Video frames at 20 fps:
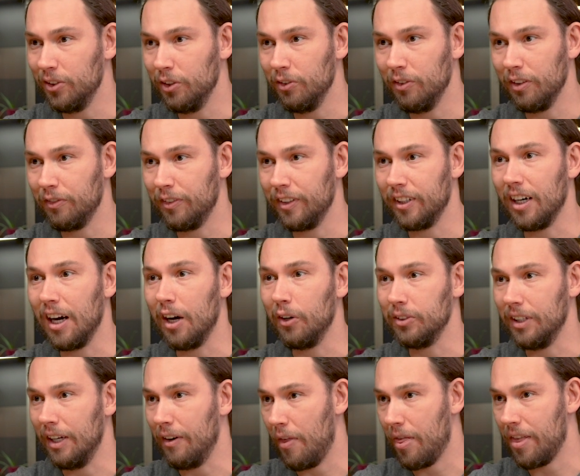will figure
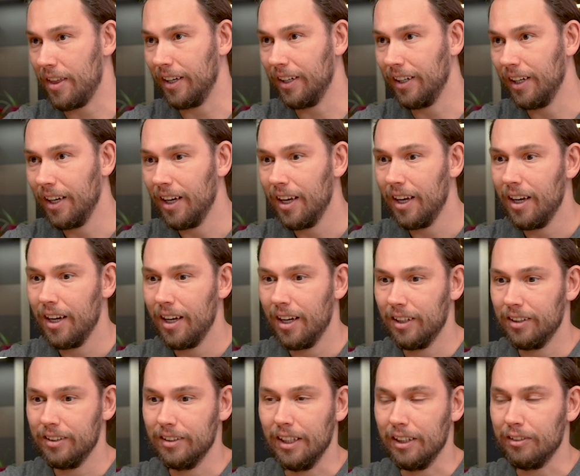out everything.
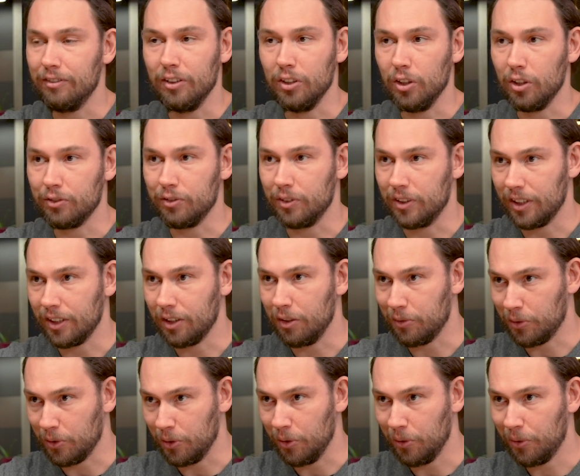That will not work,
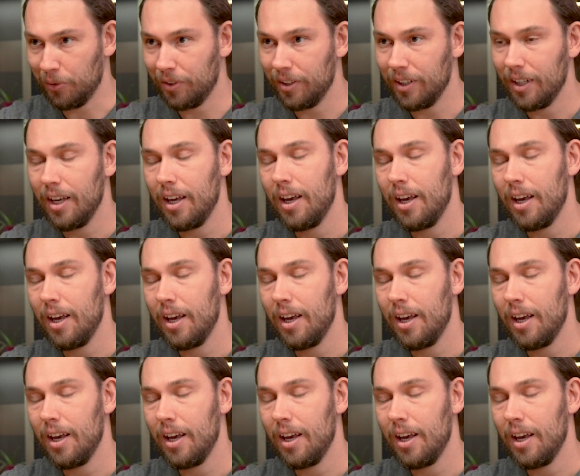of course.